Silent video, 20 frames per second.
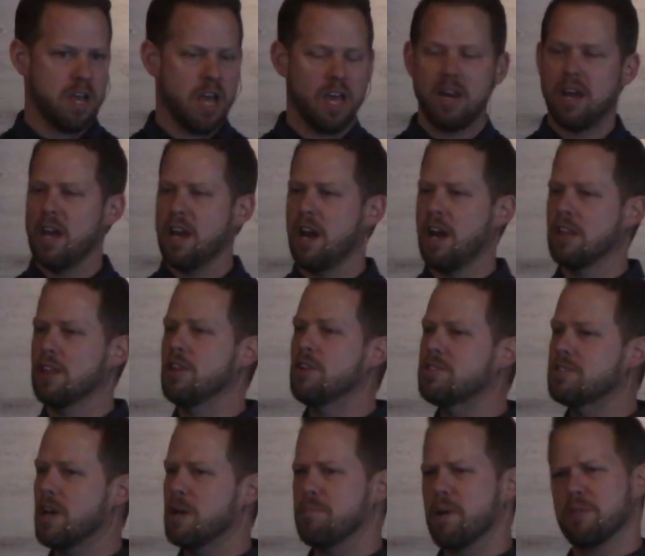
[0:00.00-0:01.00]
And I
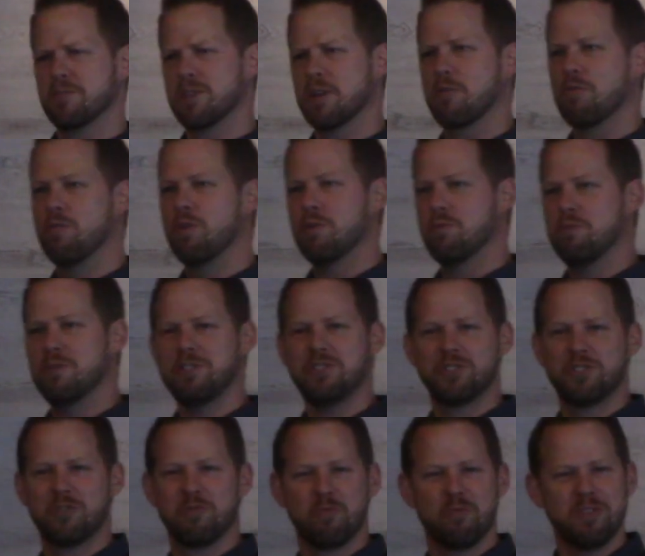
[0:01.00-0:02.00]
looked up, I was like,
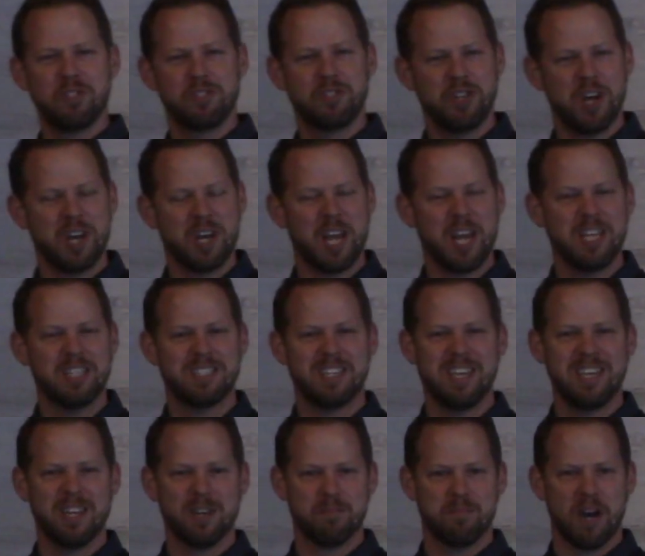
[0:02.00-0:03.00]
what's John
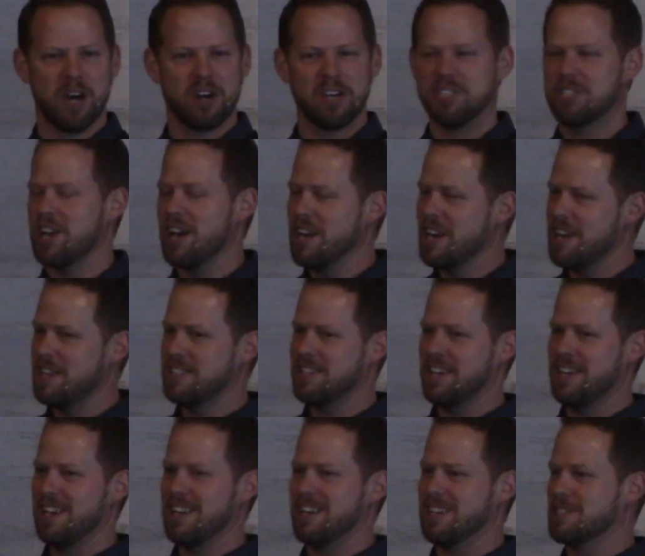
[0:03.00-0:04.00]
18 about? And John
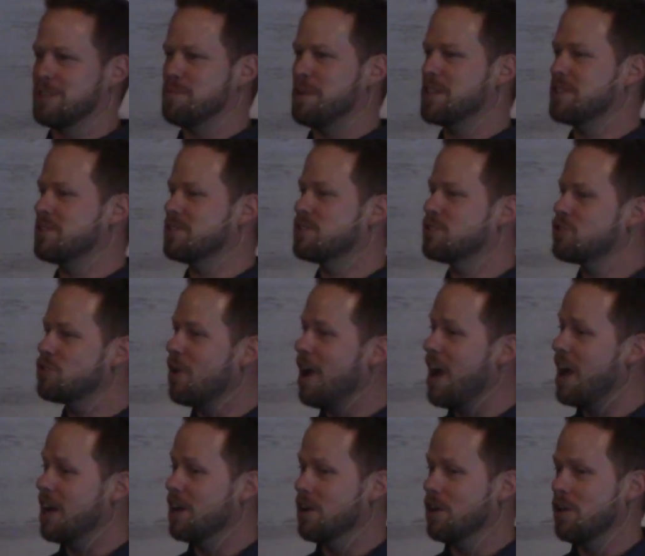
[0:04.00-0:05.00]
18 is about this
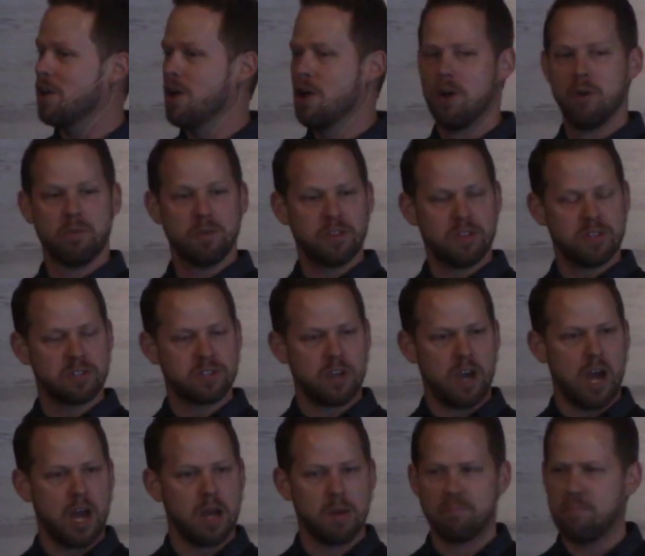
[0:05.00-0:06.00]
trial with this
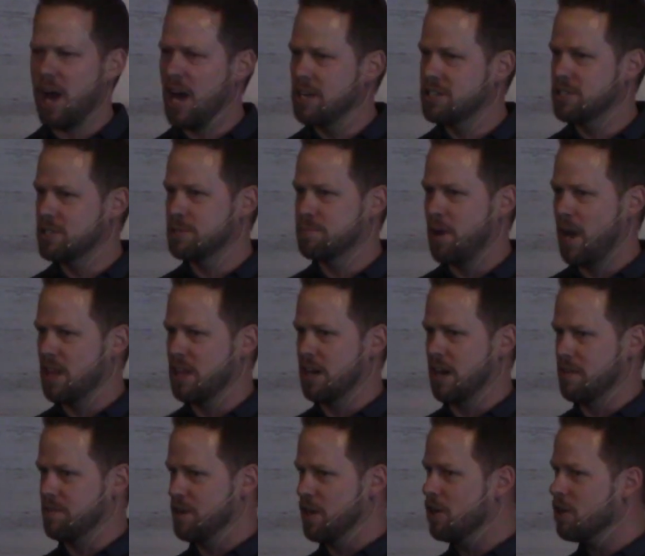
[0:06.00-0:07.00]
guy, Pontius Pilate.
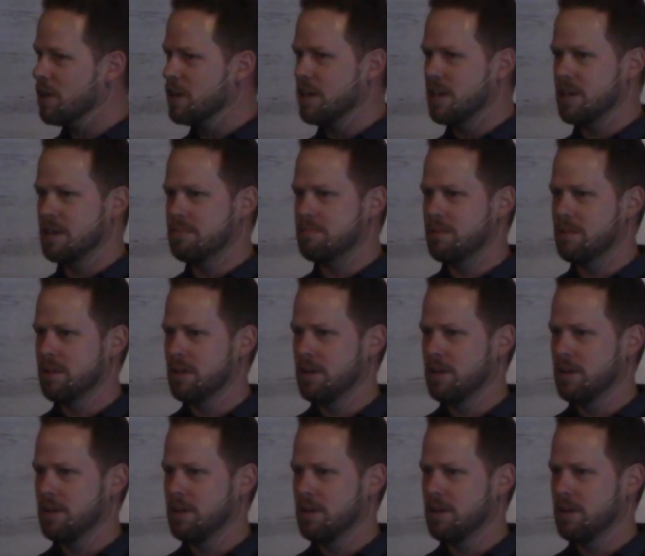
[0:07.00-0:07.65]
Have you heard of him?